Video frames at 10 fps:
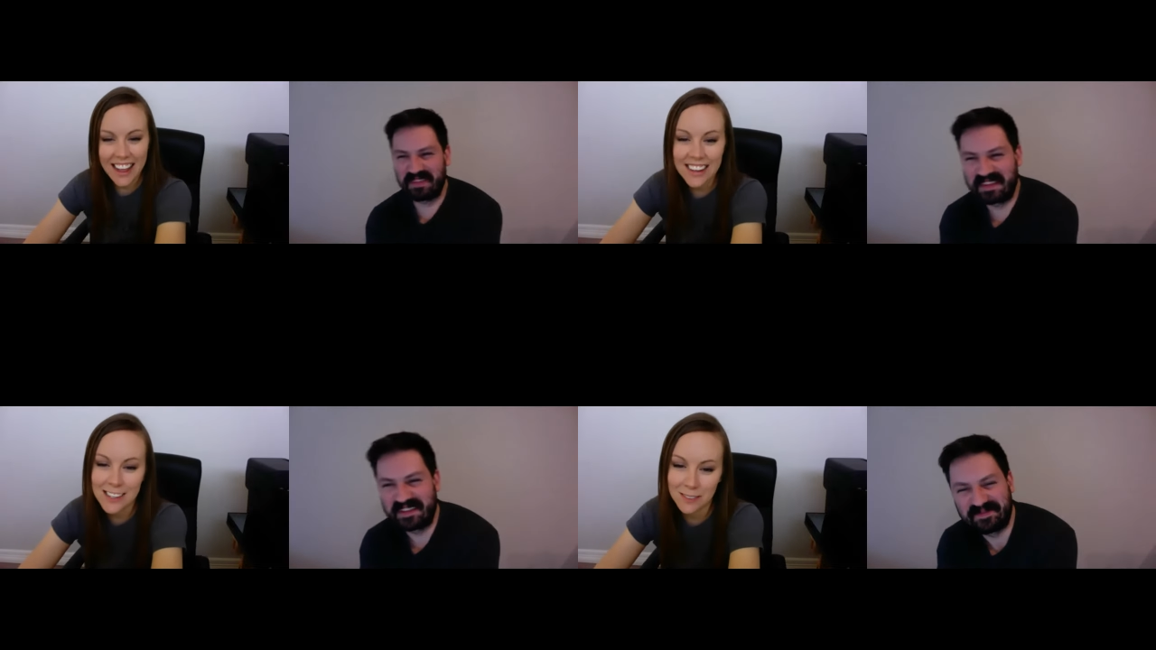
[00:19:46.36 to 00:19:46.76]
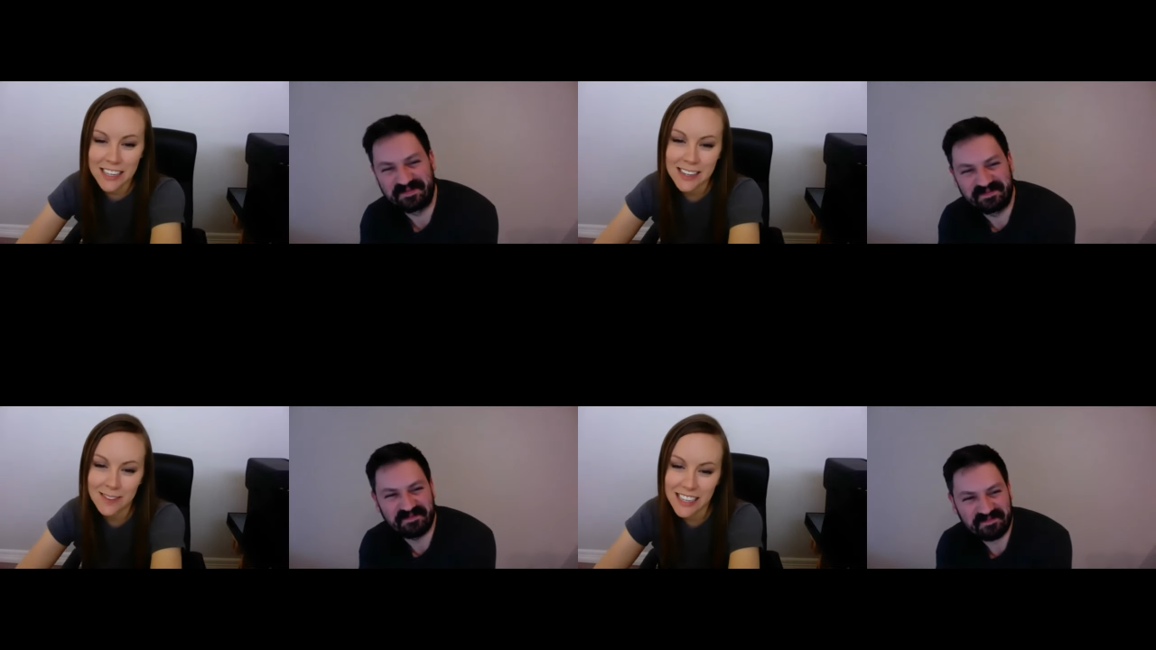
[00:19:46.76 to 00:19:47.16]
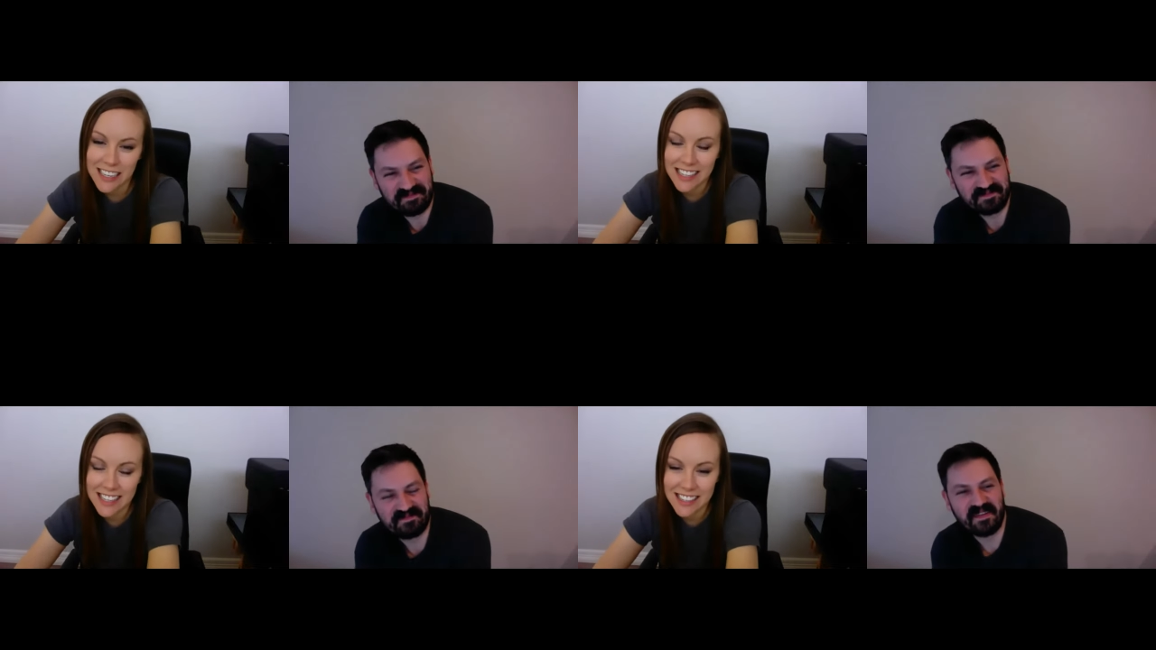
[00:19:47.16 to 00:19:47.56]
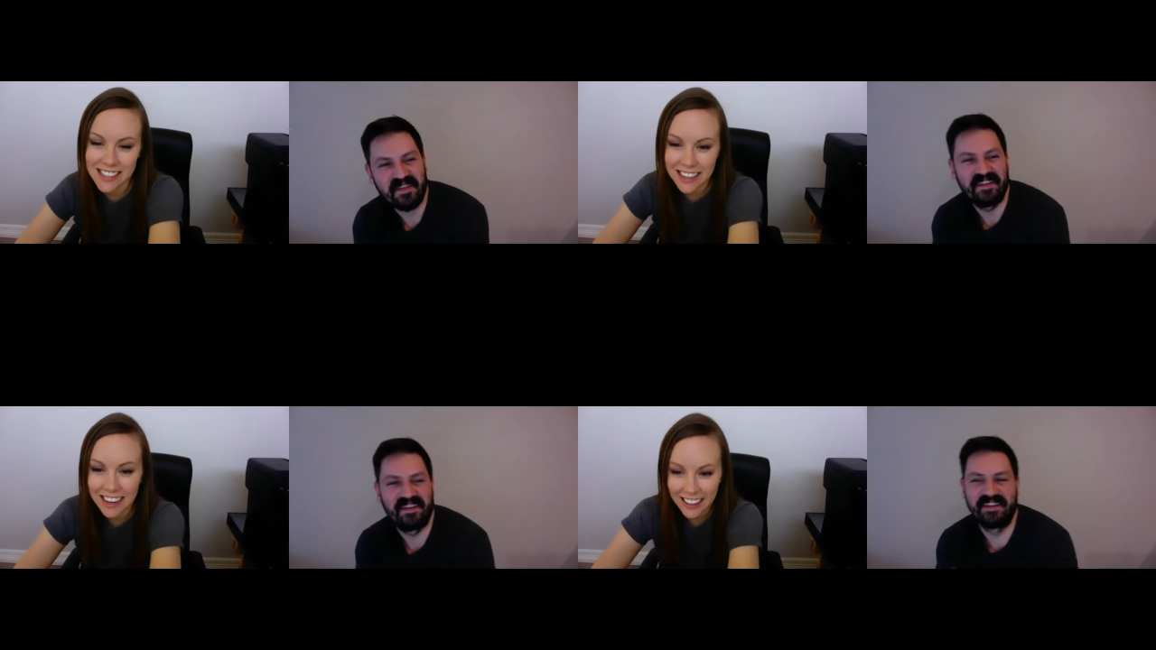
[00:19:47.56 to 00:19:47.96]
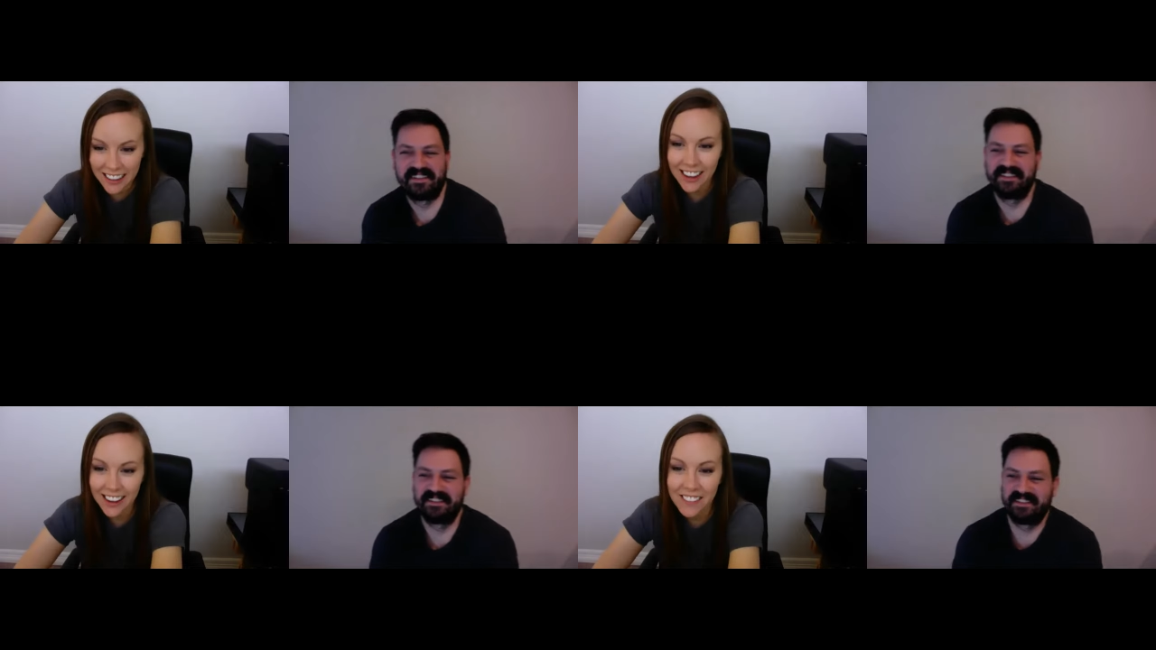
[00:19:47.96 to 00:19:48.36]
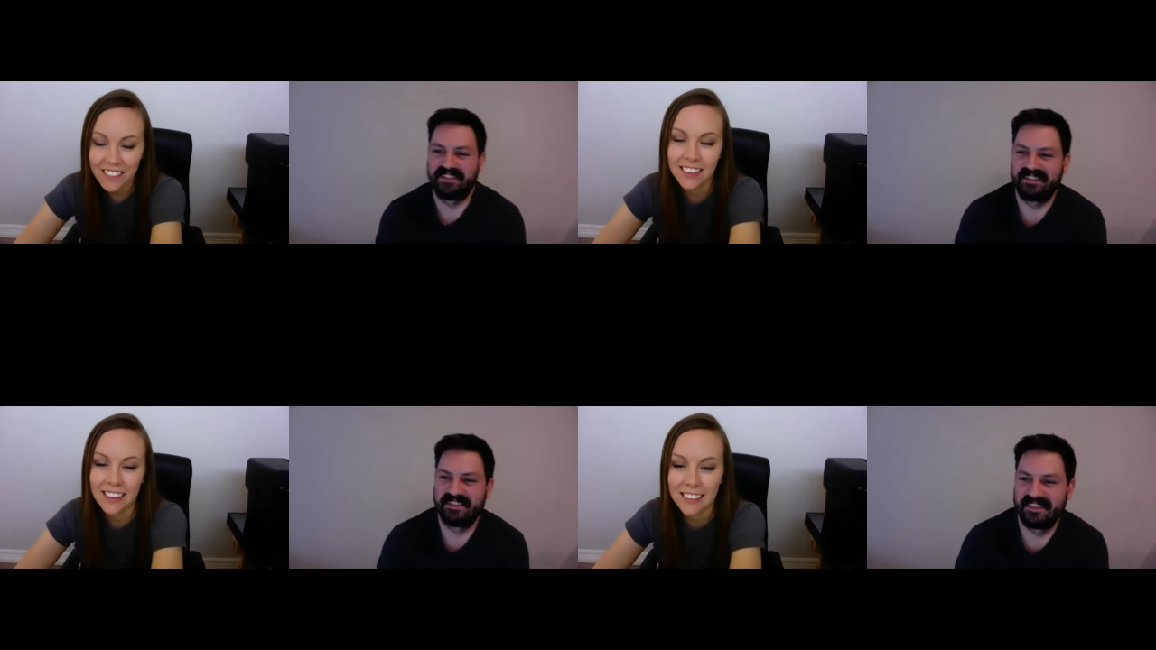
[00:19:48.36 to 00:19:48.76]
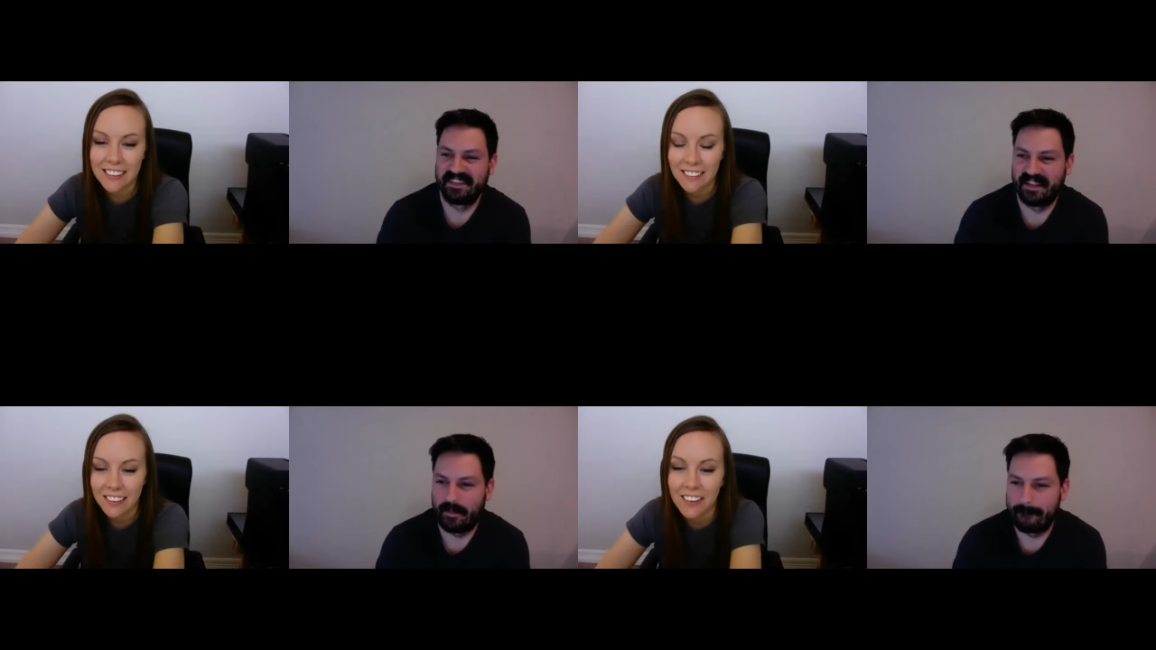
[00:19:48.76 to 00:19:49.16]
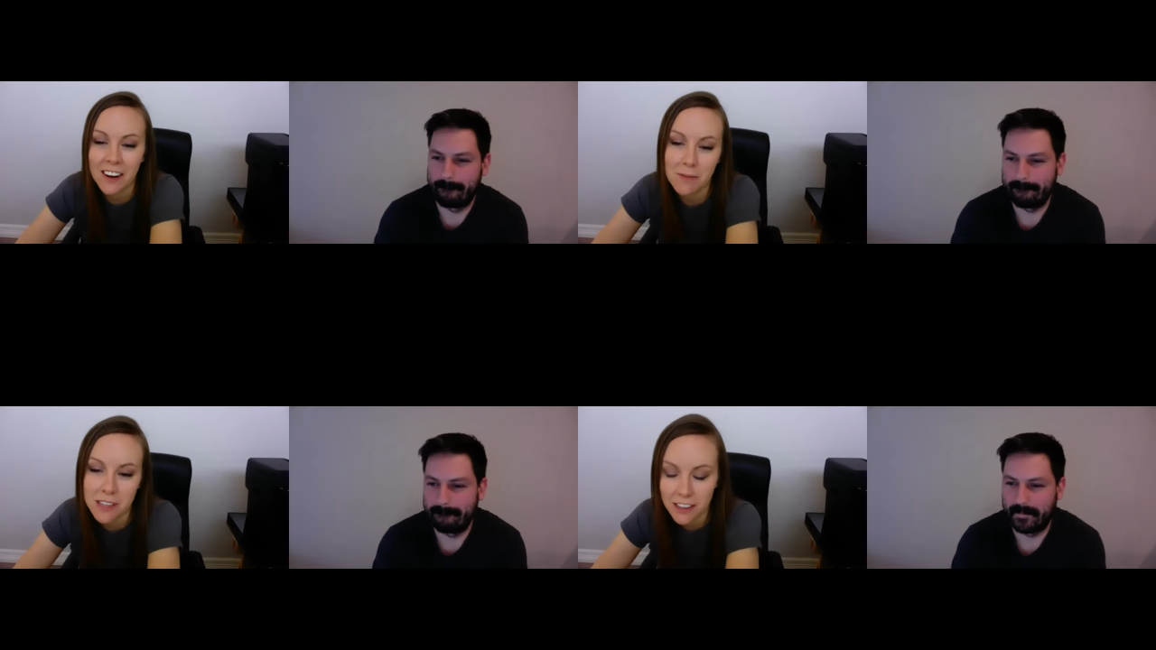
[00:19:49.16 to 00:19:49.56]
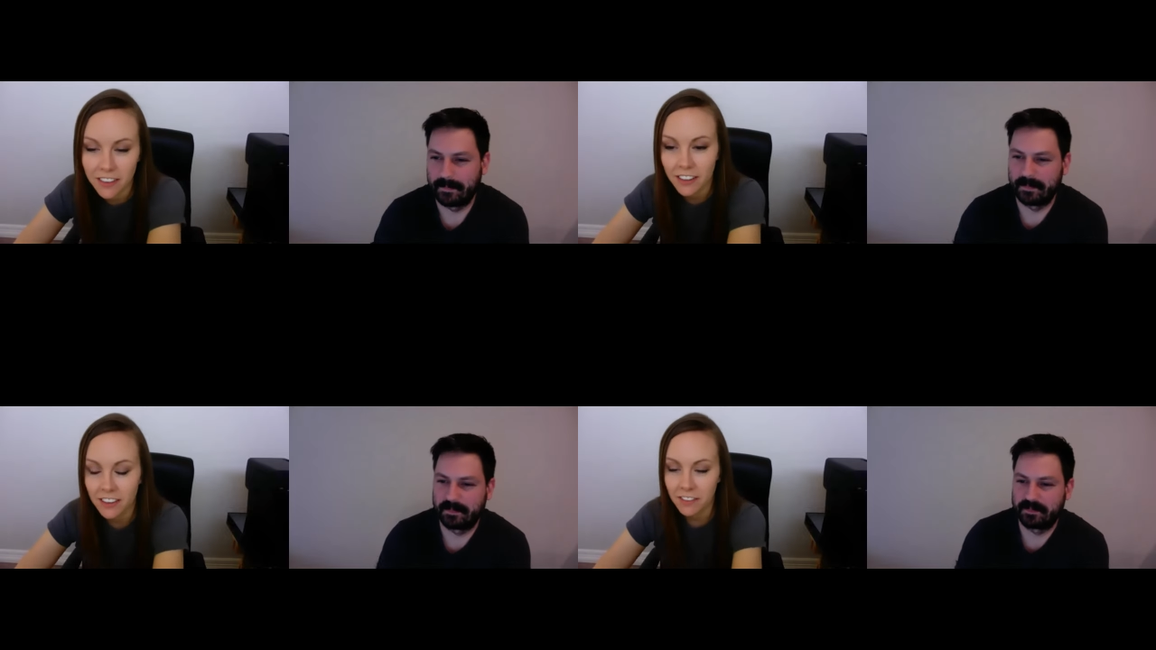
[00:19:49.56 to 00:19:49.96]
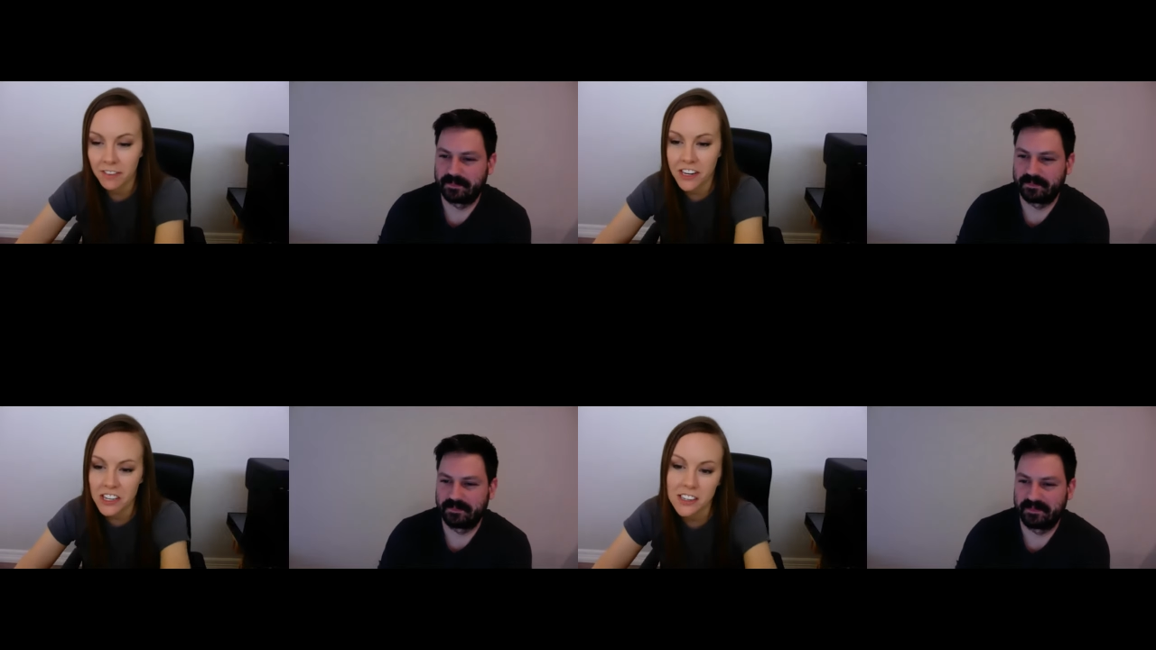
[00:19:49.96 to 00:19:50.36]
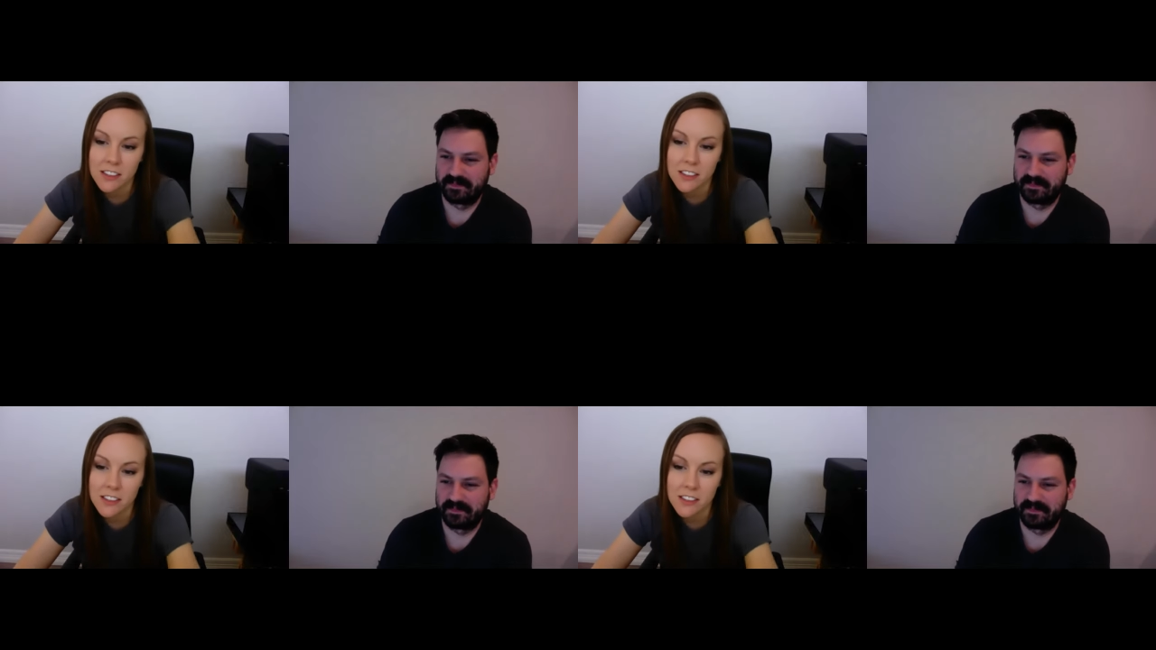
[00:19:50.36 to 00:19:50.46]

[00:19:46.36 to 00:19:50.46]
Speaker 1: at 2020census.gov, along with a crap ton of other information.